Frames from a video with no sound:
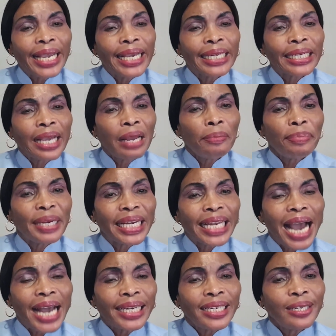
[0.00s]
it can be
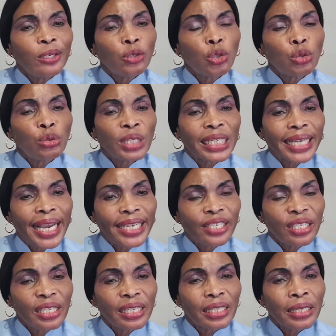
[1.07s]
done in 2
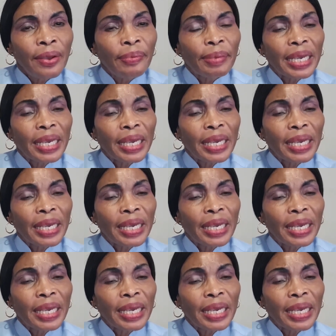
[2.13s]
stages.